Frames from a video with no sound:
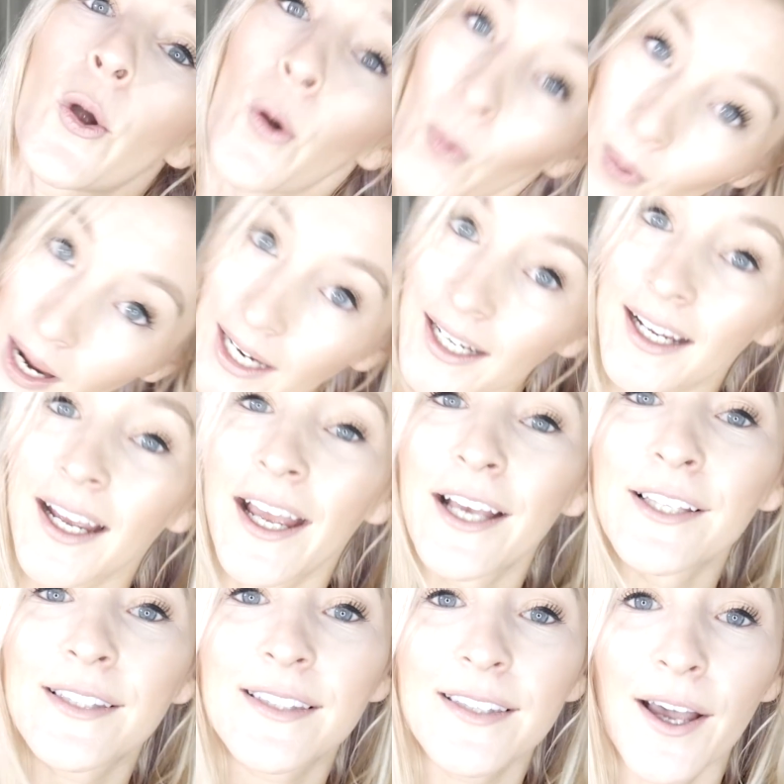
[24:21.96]
quick.
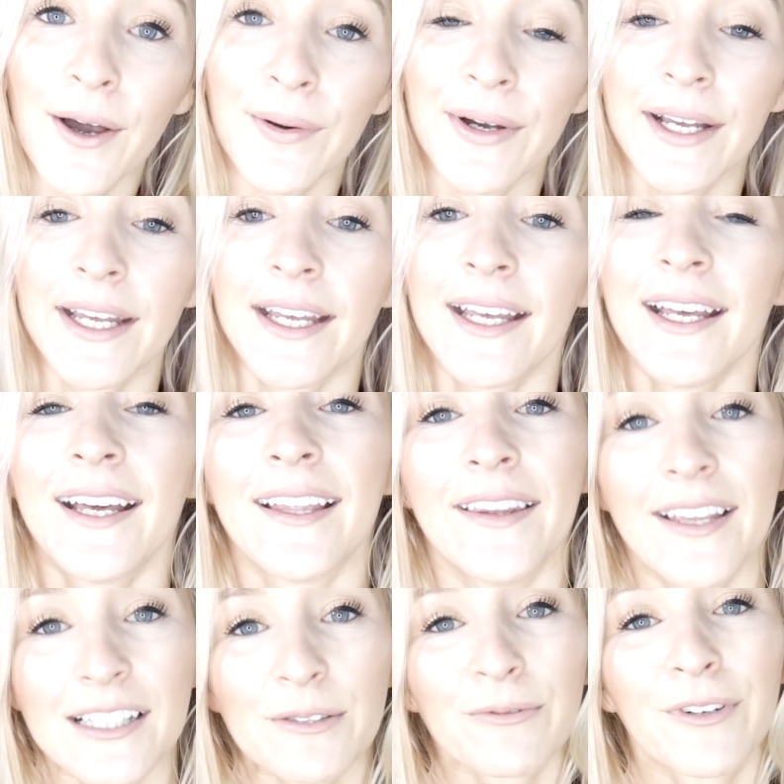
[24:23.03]
So
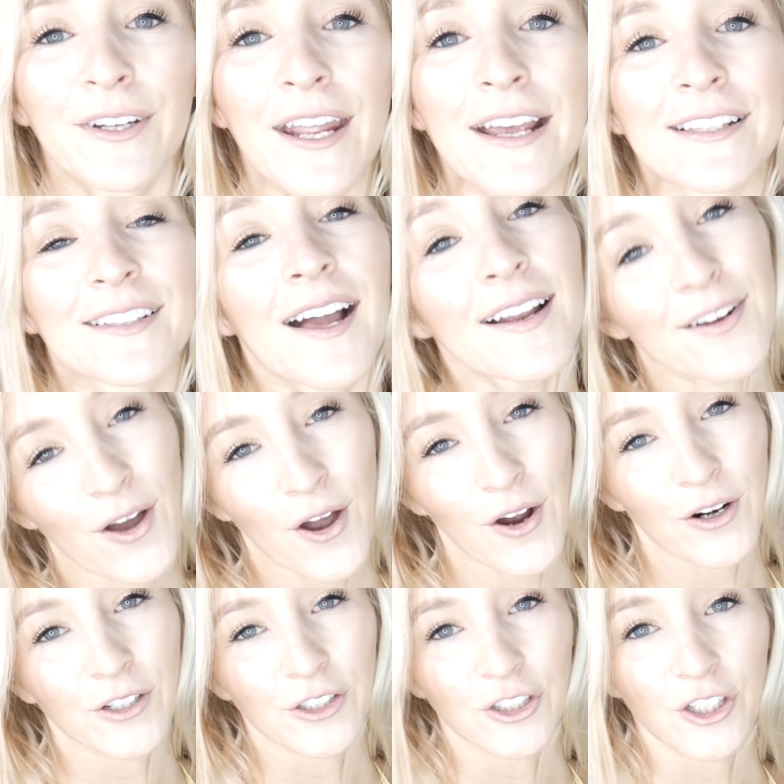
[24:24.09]
this one is kind of
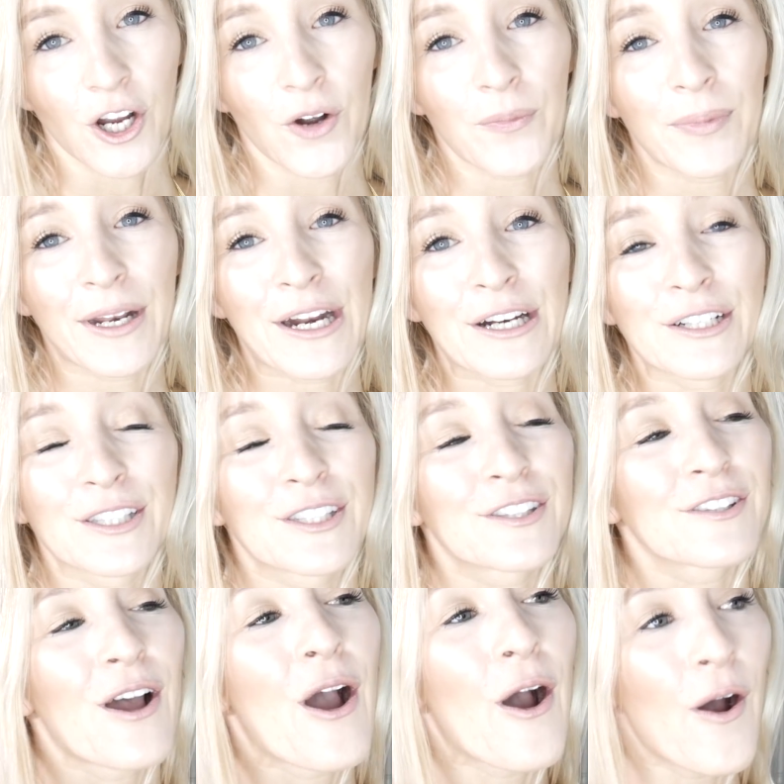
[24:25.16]
hard to show, but it's
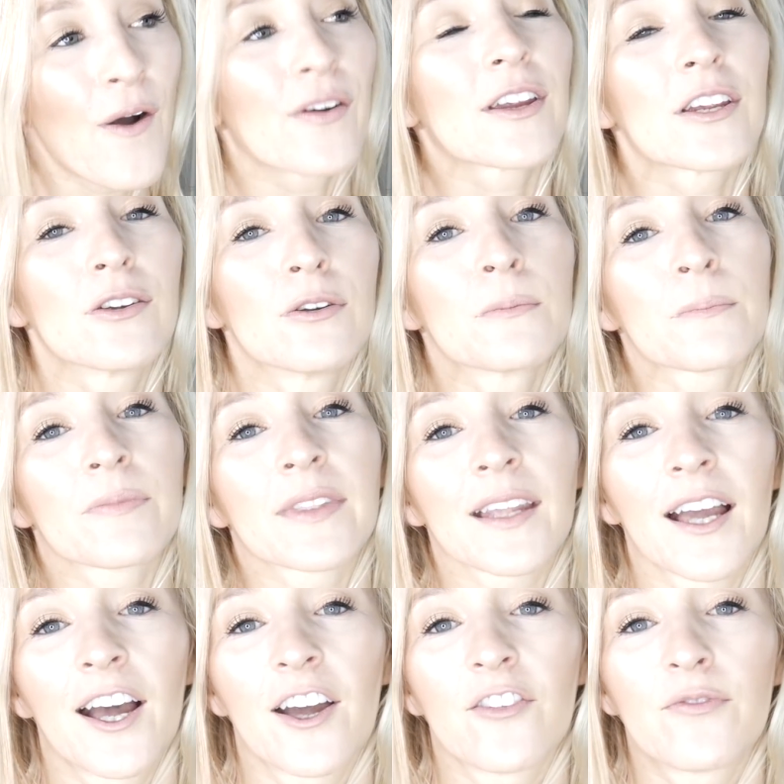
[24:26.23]
so cute.
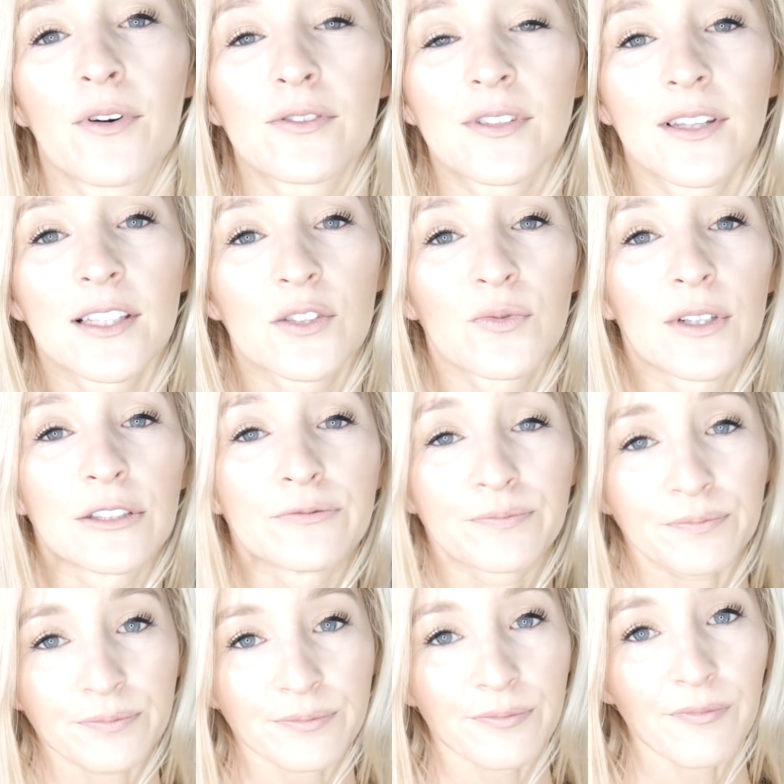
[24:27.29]
I posted this one
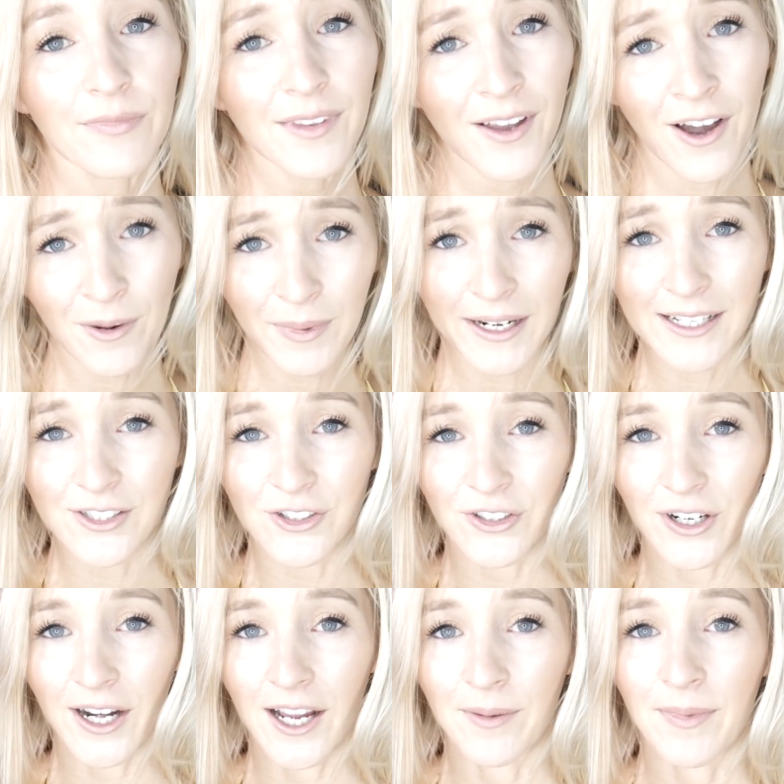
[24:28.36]
on my
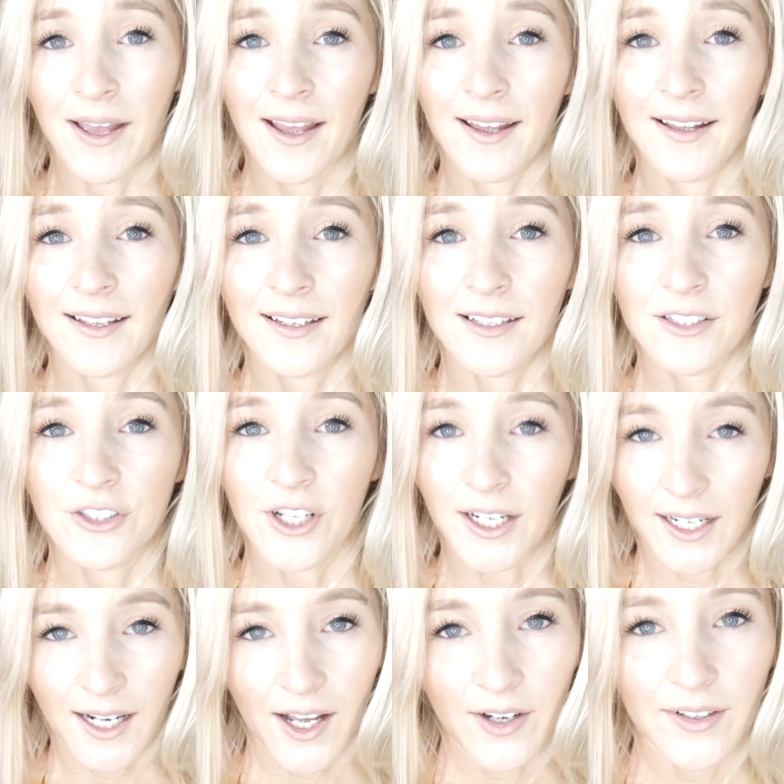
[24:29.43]
Instagram.
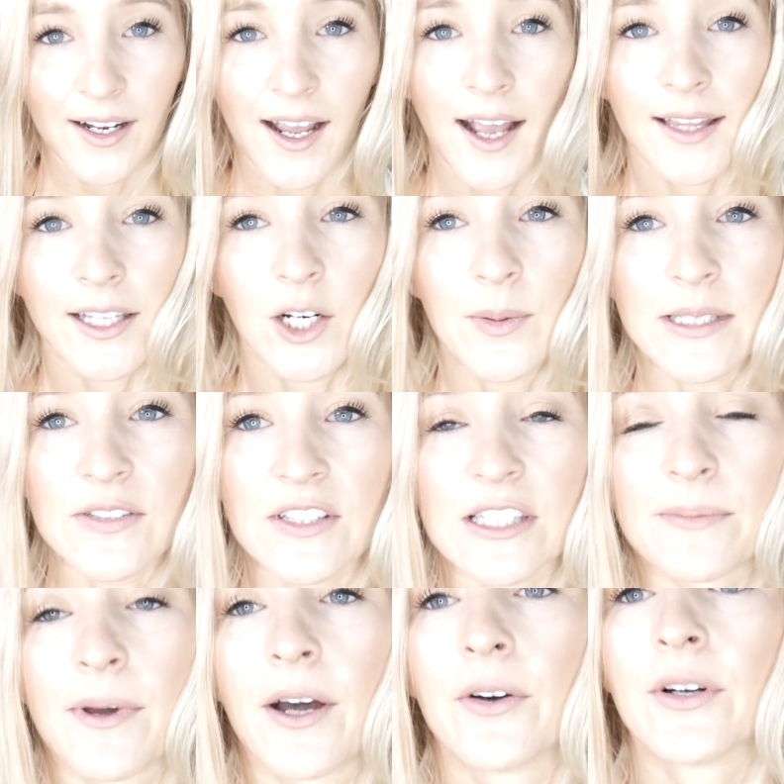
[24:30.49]
Check it out at
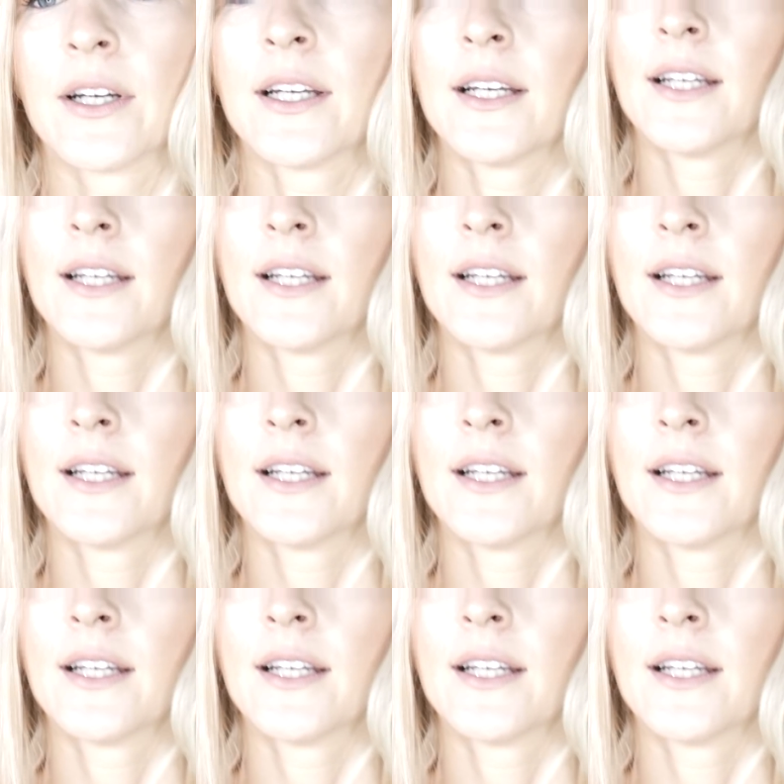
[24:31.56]
Littlemissfitspo.